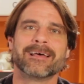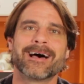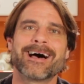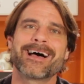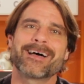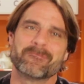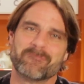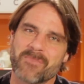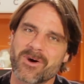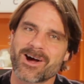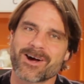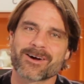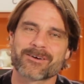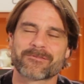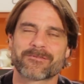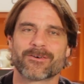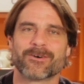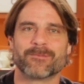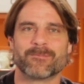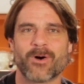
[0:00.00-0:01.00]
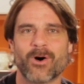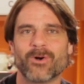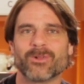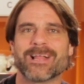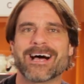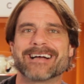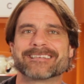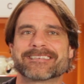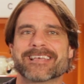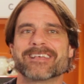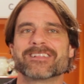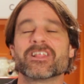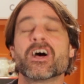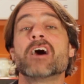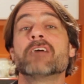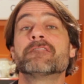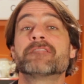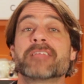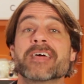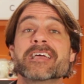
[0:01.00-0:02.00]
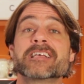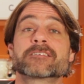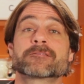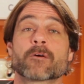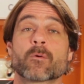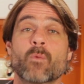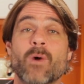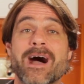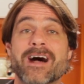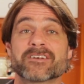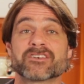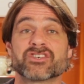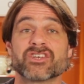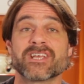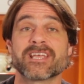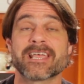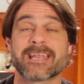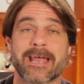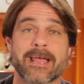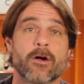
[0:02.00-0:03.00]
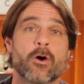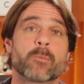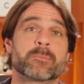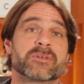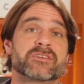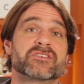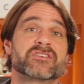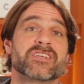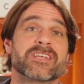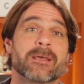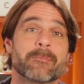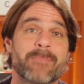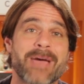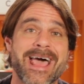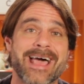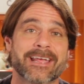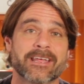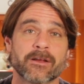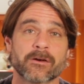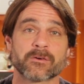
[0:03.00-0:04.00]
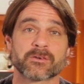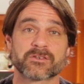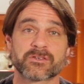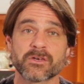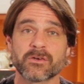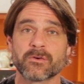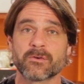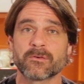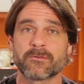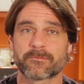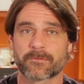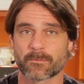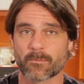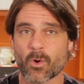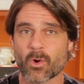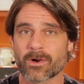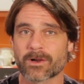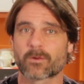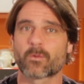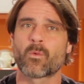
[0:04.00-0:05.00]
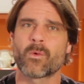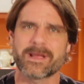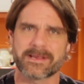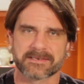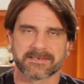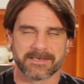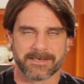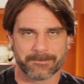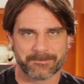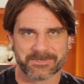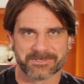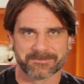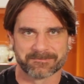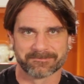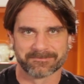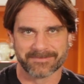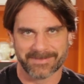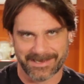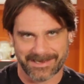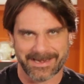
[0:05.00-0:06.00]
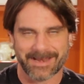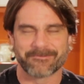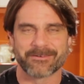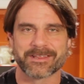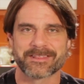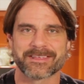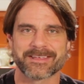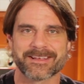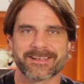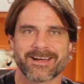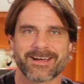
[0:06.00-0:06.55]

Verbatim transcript: I'm Marc from Whole Latte Love. Thanks for watching, and I hope to see you back here soon for more quick tips on everything